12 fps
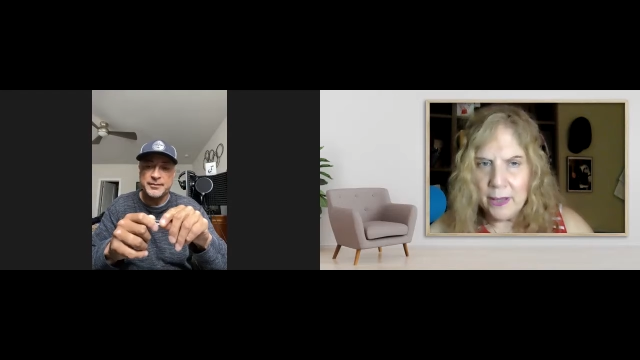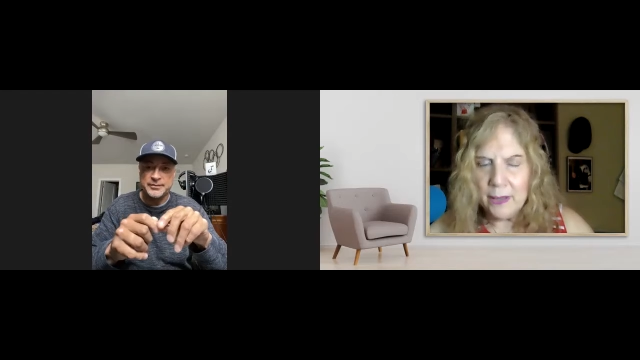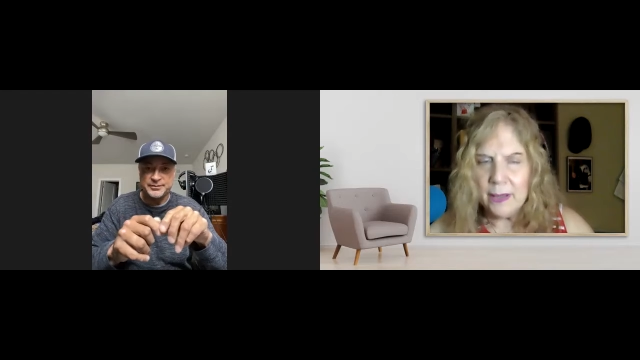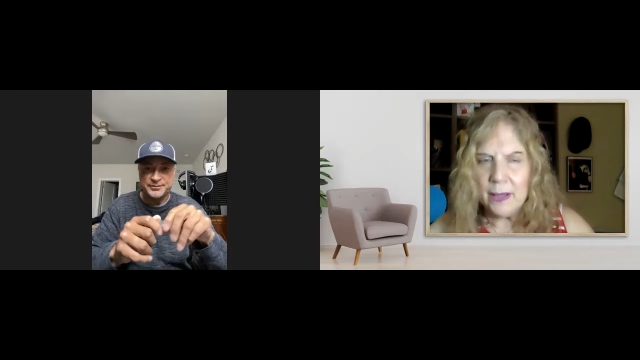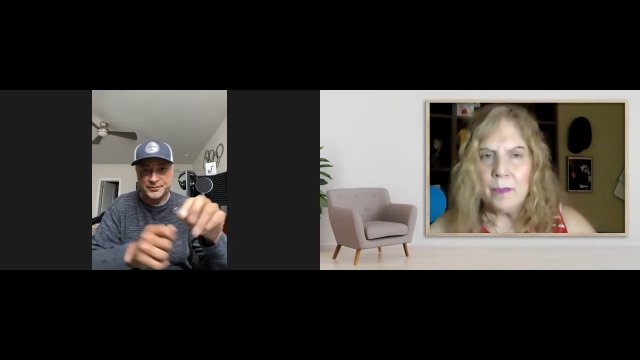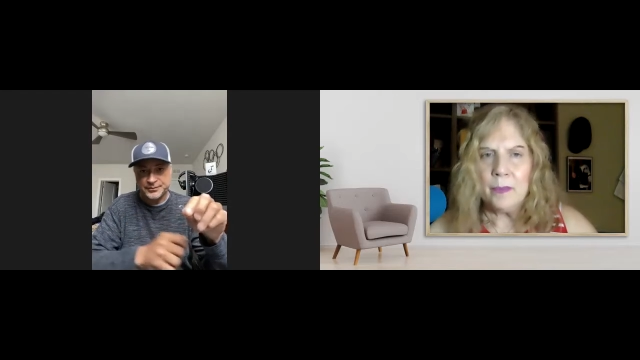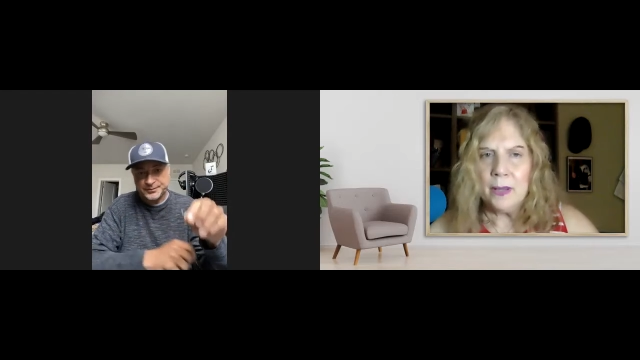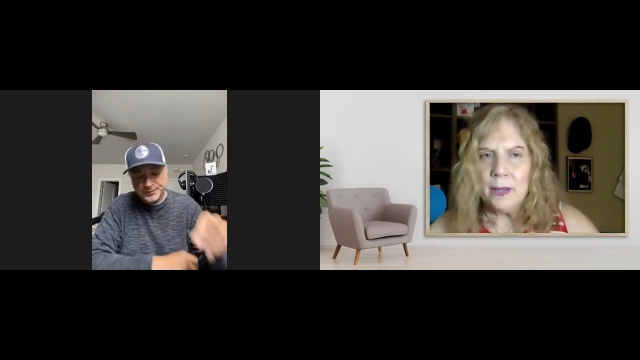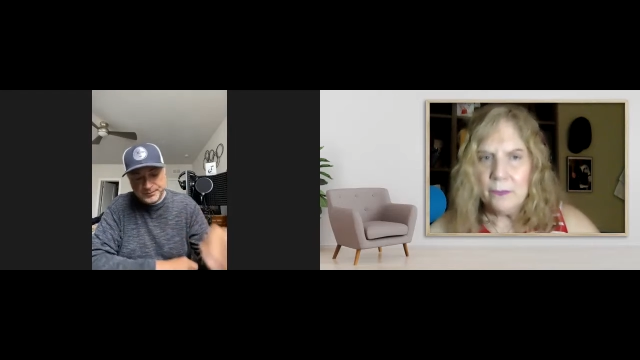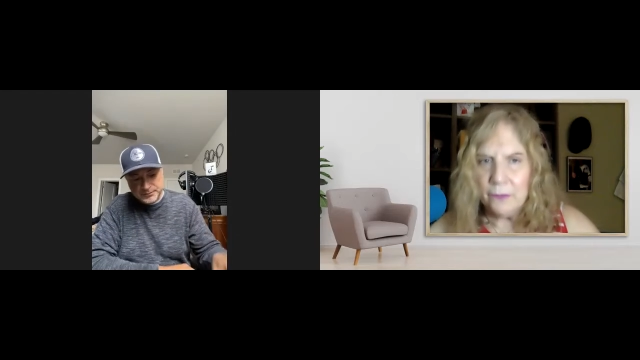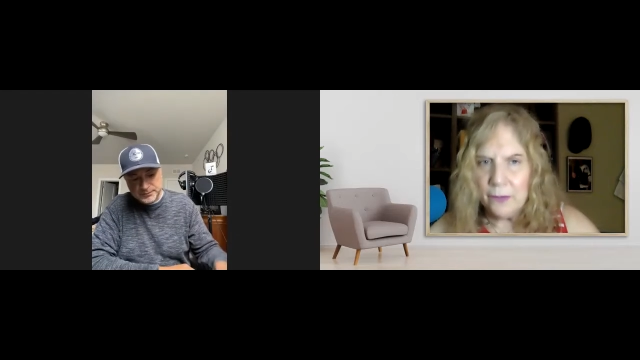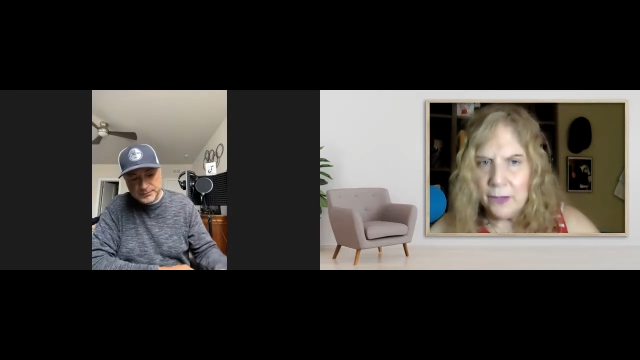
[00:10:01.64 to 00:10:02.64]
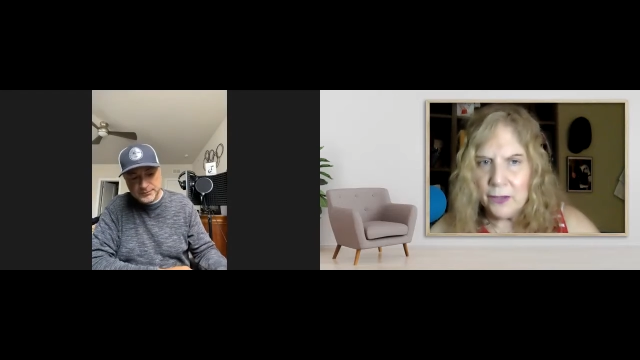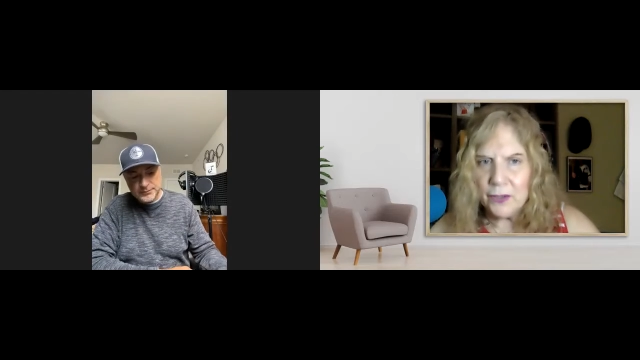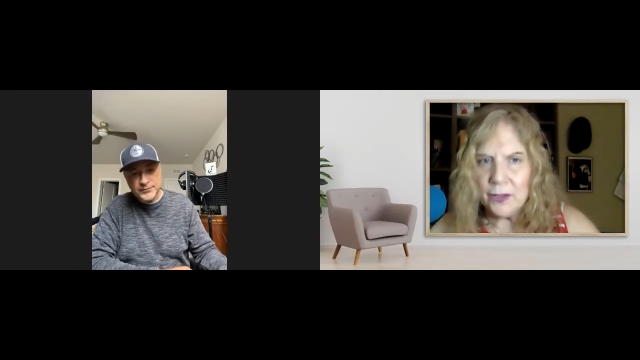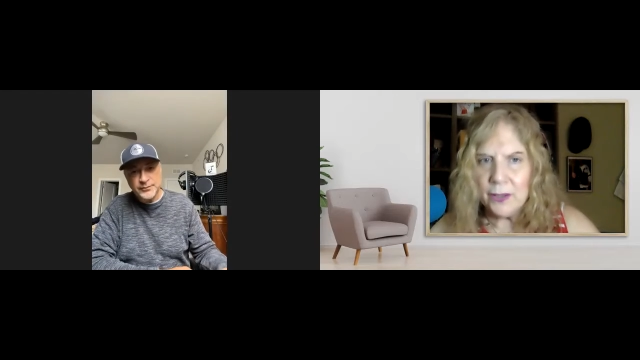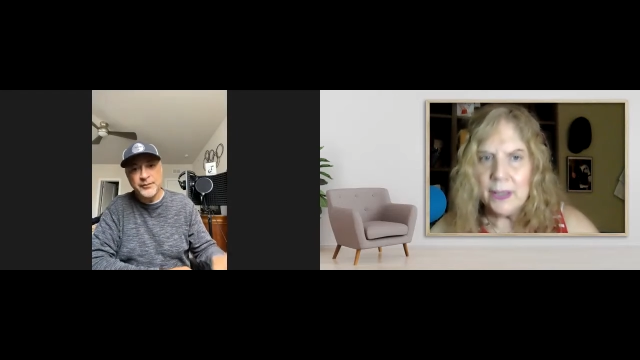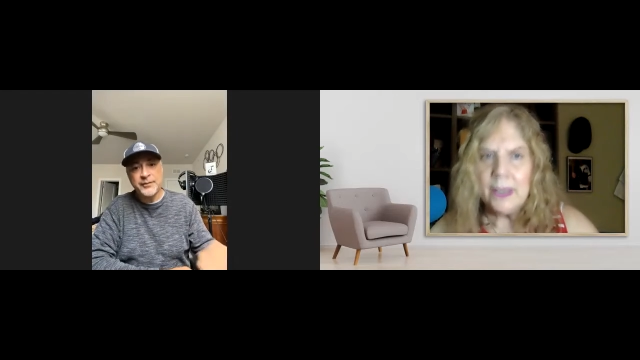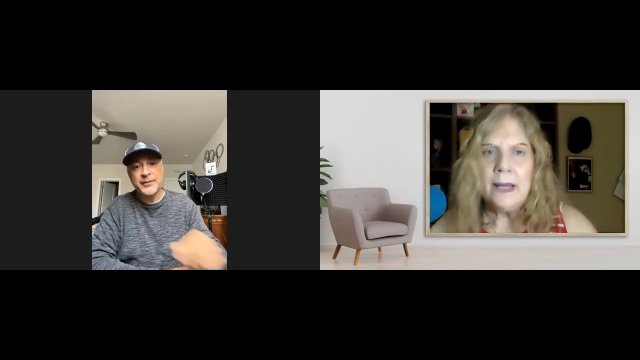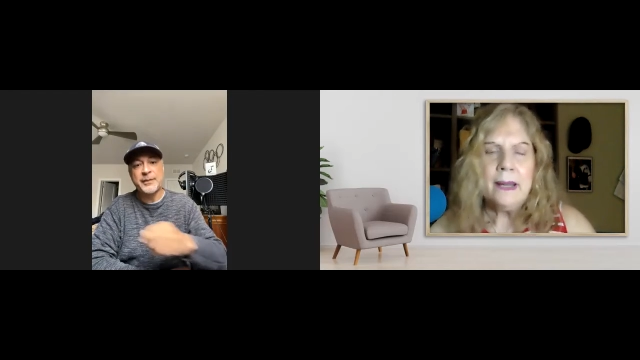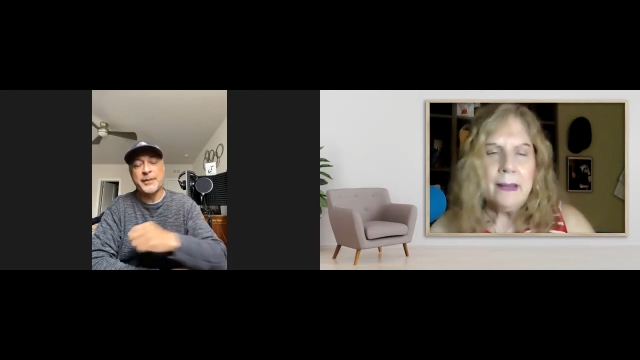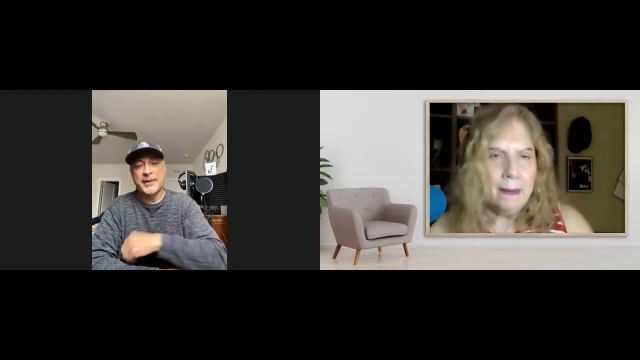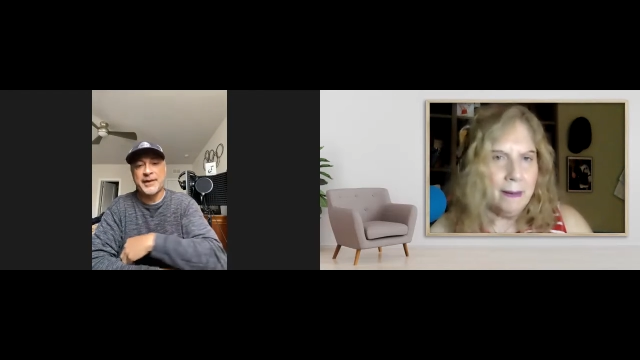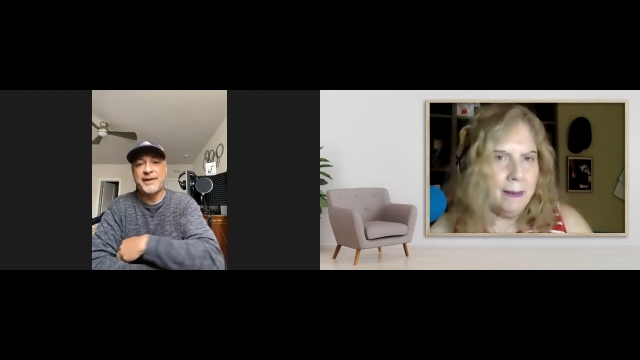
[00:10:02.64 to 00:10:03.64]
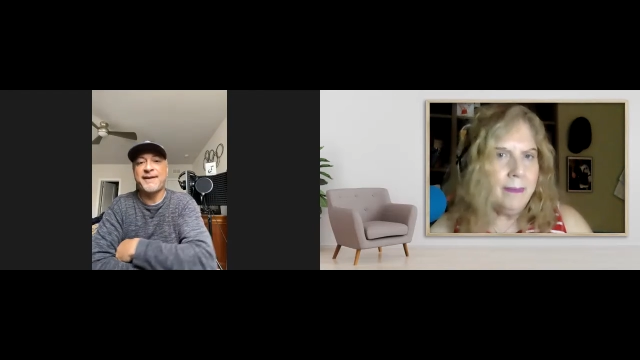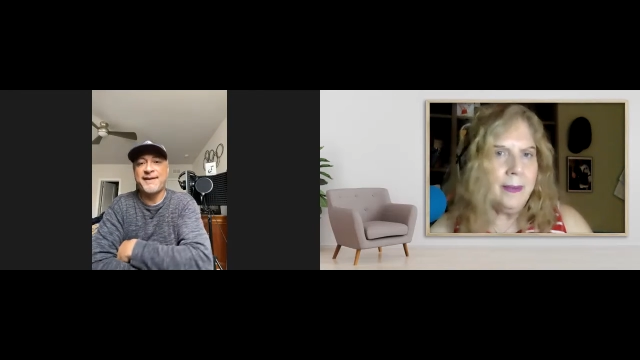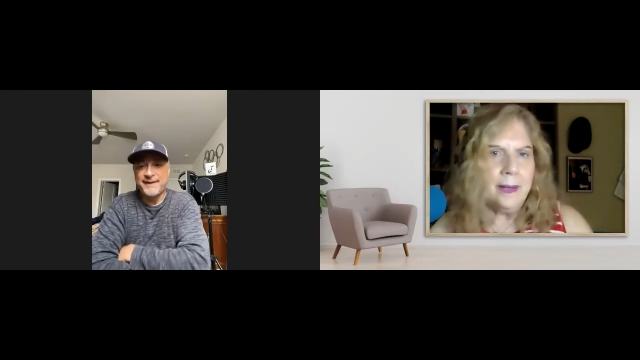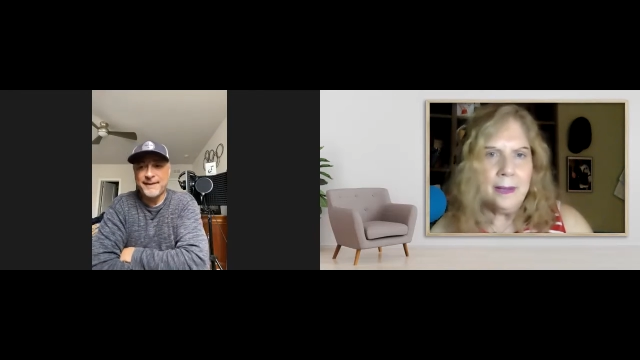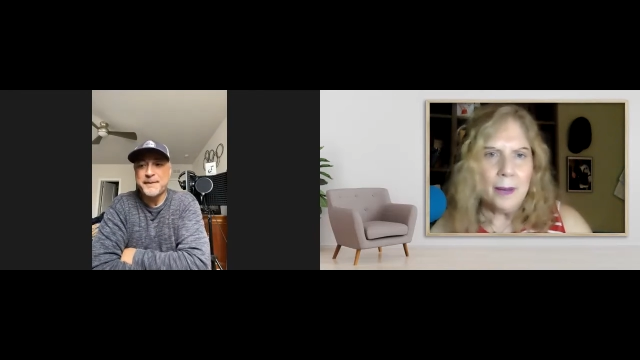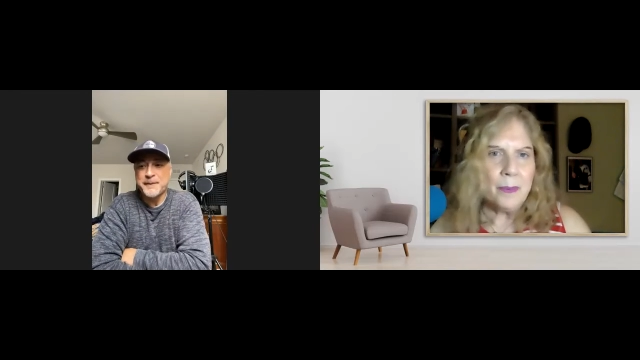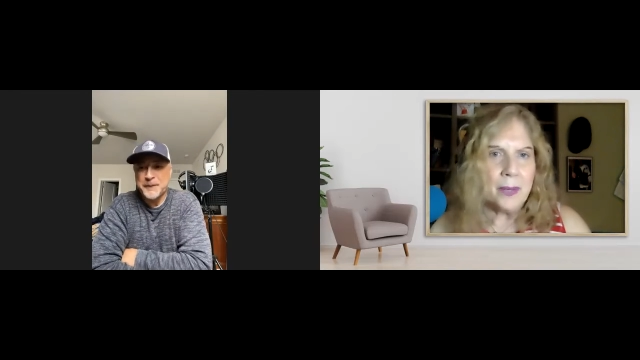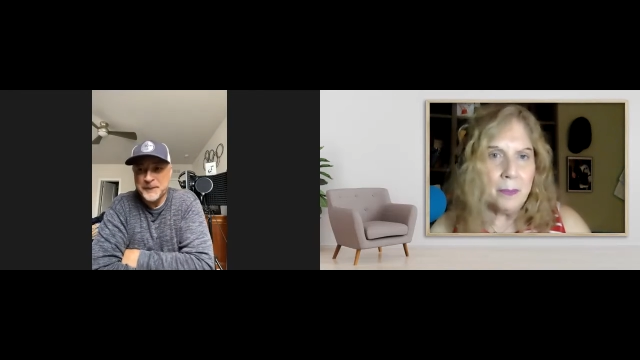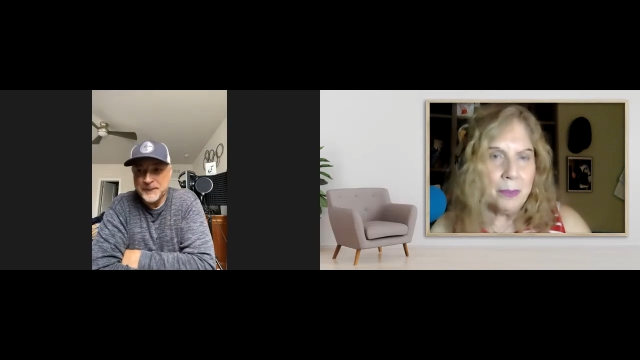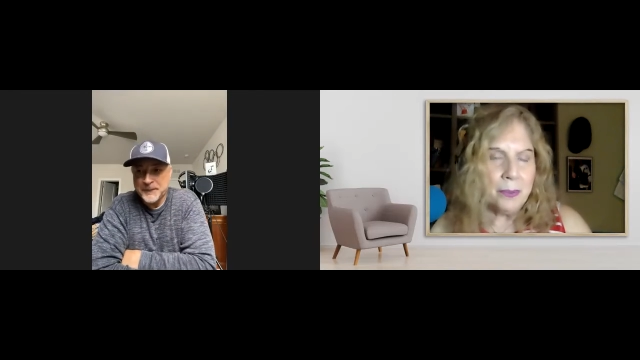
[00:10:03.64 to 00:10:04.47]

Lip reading: it, I'm going to finish it, and then I'm going to